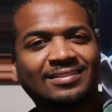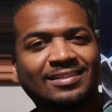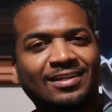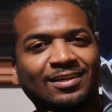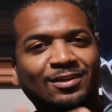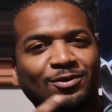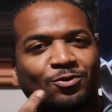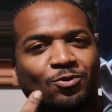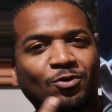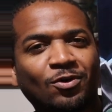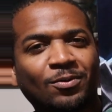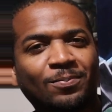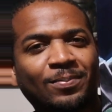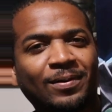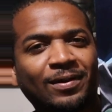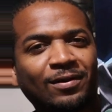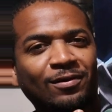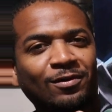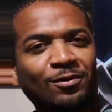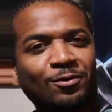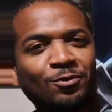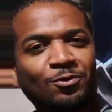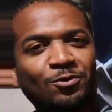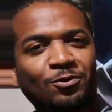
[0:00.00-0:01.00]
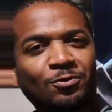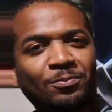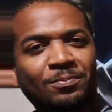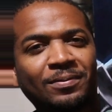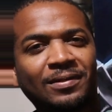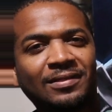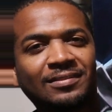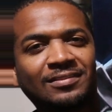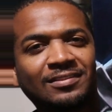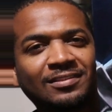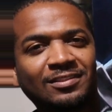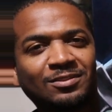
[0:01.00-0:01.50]
that's gonna go up at a local
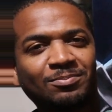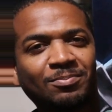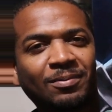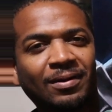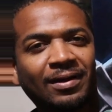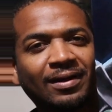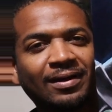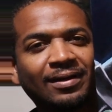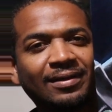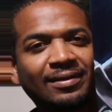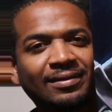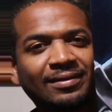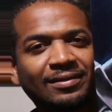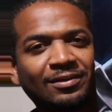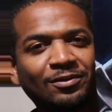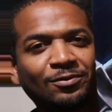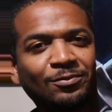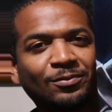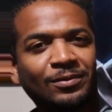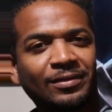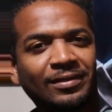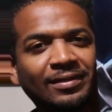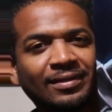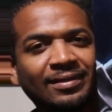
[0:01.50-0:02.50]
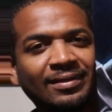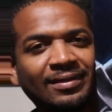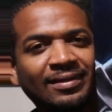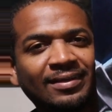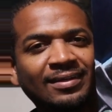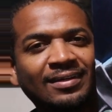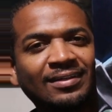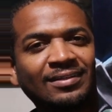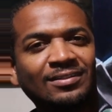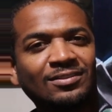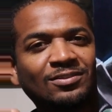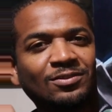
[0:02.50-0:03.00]
pizza spot near
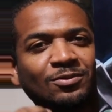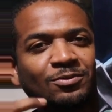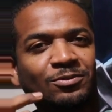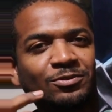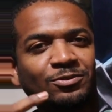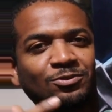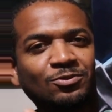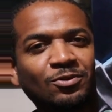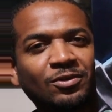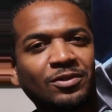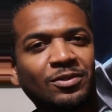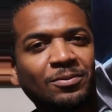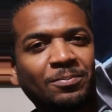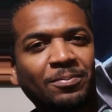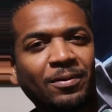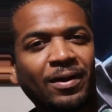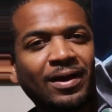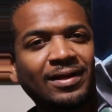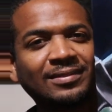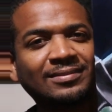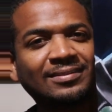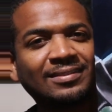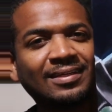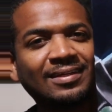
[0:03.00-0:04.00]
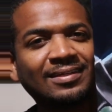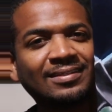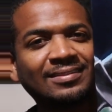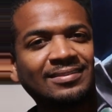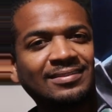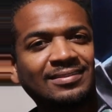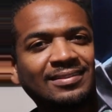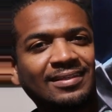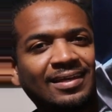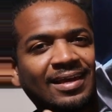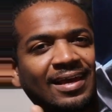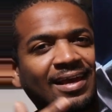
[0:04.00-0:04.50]
me. So enjoy the
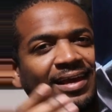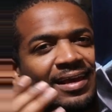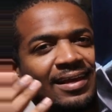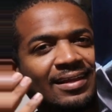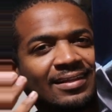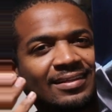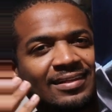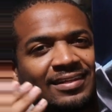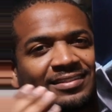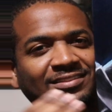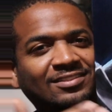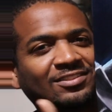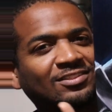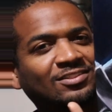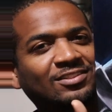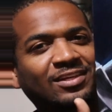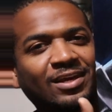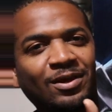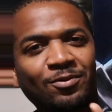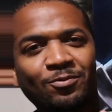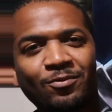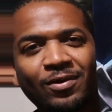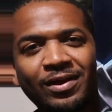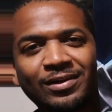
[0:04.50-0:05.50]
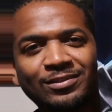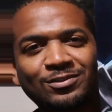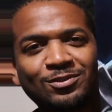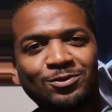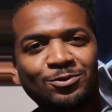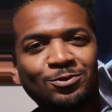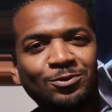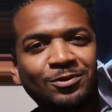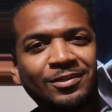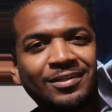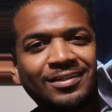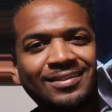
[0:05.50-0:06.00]
process, and let's just get right
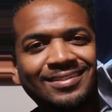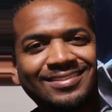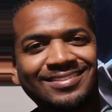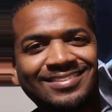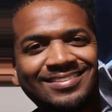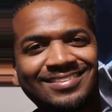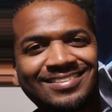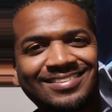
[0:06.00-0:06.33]
to it.